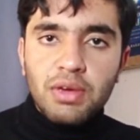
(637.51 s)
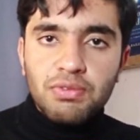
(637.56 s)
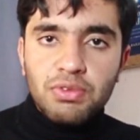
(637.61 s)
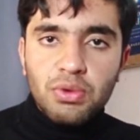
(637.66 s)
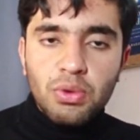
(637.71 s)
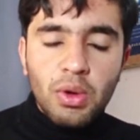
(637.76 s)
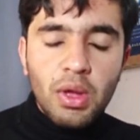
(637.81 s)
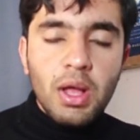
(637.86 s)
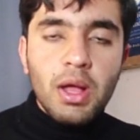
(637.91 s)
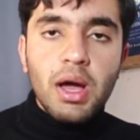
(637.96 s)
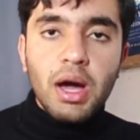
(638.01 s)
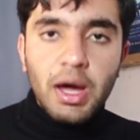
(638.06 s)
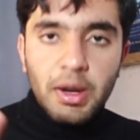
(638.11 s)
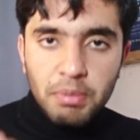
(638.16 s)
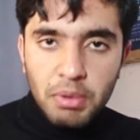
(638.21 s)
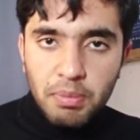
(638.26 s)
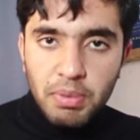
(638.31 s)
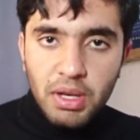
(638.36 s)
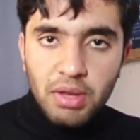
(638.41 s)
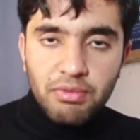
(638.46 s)
If you
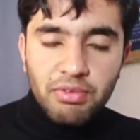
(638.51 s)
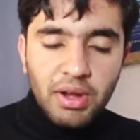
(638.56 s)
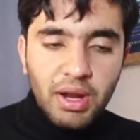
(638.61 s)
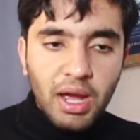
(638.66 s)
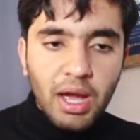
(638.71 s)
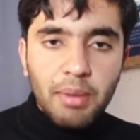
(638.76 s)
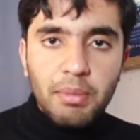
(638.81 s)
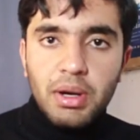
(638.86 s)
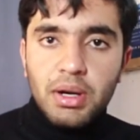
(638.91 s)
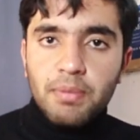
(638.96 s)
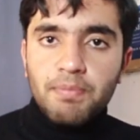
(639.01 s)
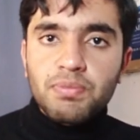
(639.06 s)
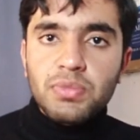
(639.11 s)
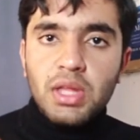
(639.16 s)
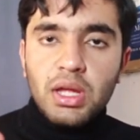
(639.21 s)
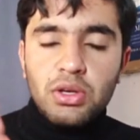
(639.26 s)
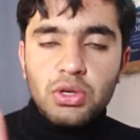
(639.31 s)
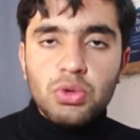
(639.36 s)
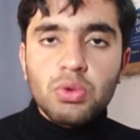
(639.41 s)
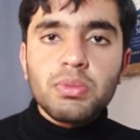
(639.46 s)
are preparing for IMAT,
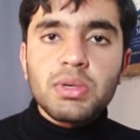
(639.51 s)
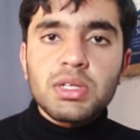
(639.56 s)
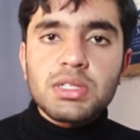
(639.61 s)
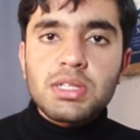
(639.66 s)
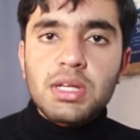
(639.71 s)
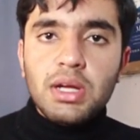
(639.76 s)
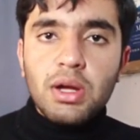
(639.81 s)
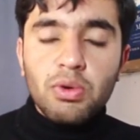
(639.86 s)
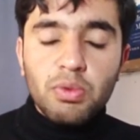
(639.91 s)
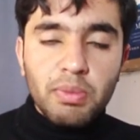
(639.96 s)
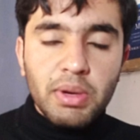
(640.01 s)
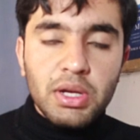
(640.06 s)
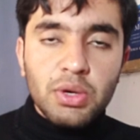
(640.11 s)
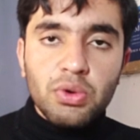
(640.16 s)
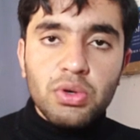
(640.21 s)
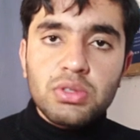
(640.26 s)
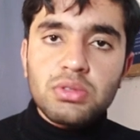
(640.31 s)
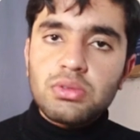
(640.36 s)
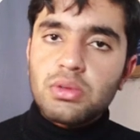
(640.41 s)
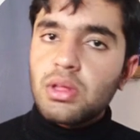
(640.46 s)
then you must check out my
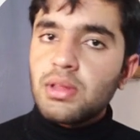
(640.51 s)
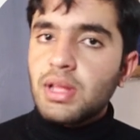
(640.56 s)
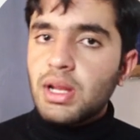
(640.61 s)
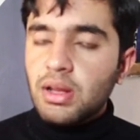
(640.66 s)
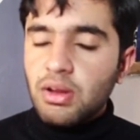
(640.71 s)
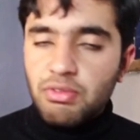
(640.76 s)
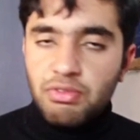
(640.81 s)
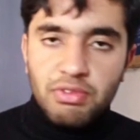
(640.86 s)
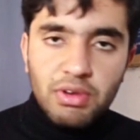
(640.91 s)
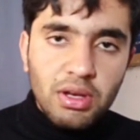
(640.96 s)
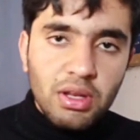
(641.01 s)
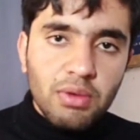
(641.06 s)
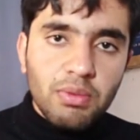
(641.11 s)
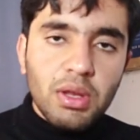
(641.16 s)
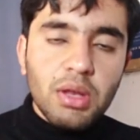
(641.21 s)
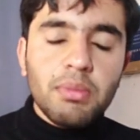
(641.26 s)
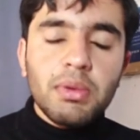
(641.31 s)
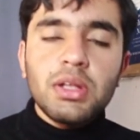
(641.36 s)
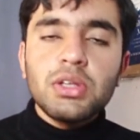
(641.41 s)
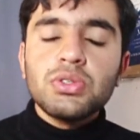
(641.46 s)
notes that are freely
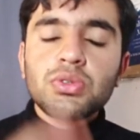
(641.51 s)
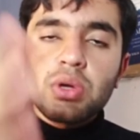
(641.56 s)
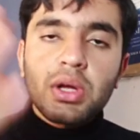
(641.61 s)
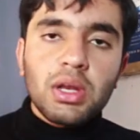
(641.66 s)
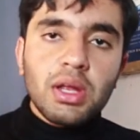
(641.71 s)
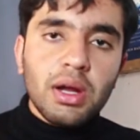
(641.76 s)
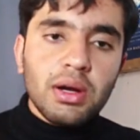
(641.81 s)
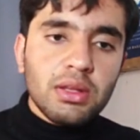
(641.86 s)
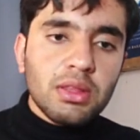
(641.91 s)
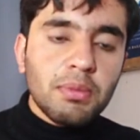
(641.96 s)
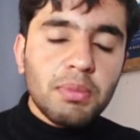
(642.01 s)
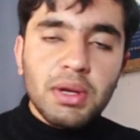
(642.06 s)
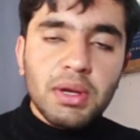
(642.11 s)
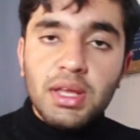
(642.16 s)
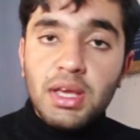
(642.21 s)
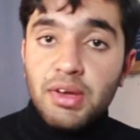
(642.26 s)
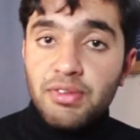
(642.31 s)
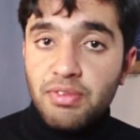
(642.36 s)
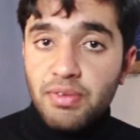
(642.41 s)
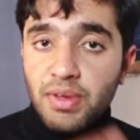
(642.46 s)
available. You can get the
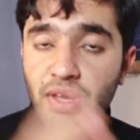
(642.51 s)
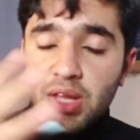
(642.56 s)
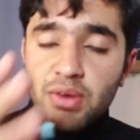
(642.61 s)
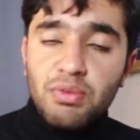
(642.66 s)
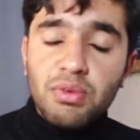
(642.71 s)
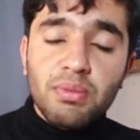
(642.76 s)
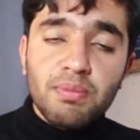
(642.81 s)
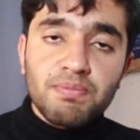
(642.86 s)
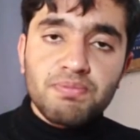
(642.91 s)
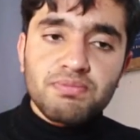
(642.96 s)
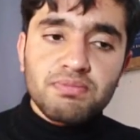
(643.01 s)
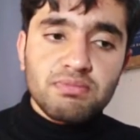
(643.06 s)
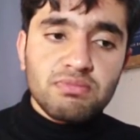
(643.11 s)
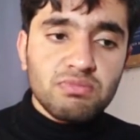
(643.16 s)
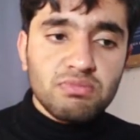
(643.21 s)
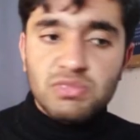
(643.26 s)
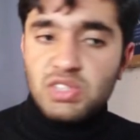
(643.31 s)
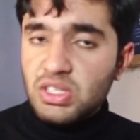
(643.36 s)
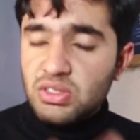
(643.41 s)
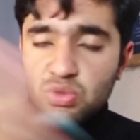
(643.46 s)
PDF in,
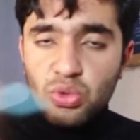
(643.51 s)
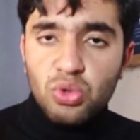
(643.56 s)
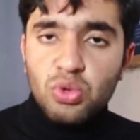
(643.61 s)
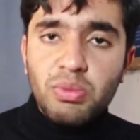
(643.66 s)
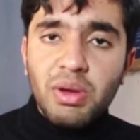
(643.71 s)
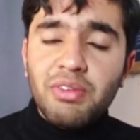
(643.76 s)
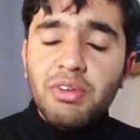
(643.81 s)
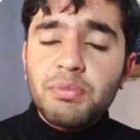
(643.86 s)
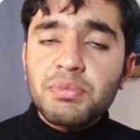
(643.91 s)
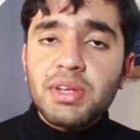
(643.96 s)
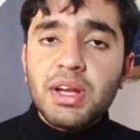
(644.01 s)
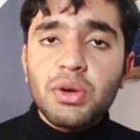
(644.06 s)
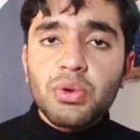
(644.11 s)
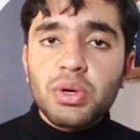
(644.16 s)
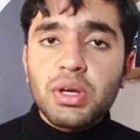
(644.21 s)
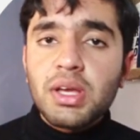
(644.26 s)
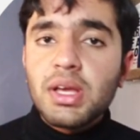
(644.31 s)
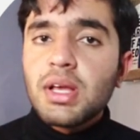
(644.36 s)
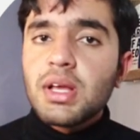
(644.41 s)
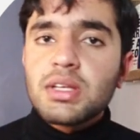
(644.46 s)
just go to my website,
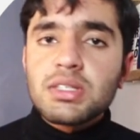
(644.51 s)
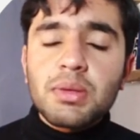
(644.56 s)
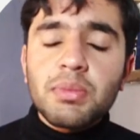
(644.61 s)
okay?